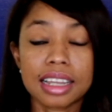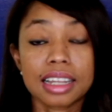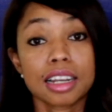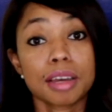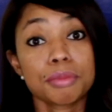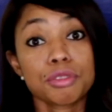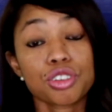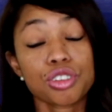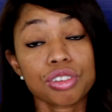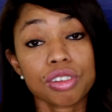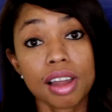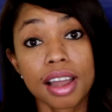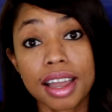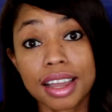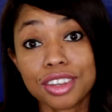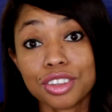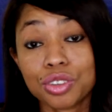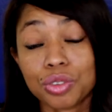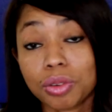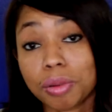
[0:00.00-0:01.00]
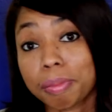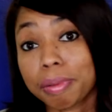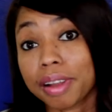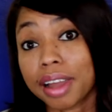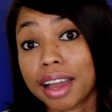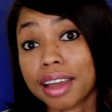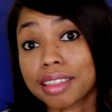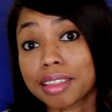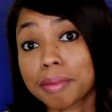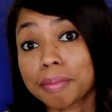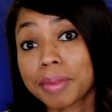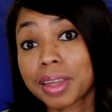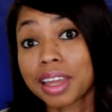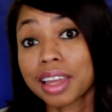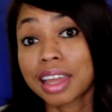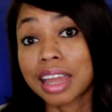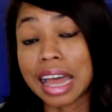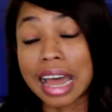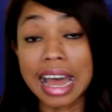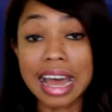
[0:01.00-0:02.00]
and I'm trying to apply them
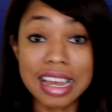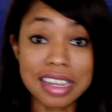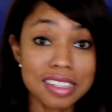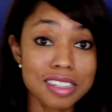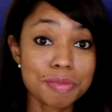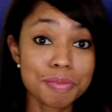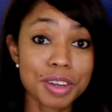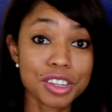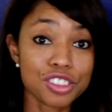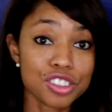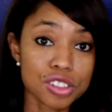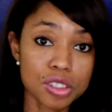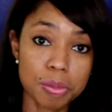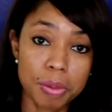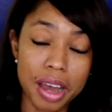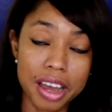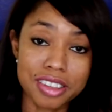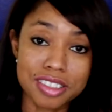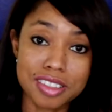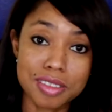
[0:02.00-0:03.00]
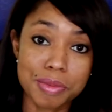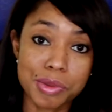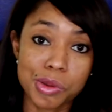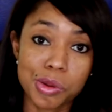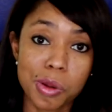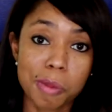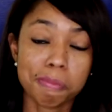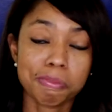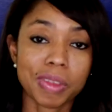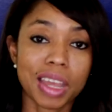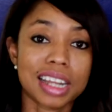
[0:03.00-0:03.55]
as much as possible.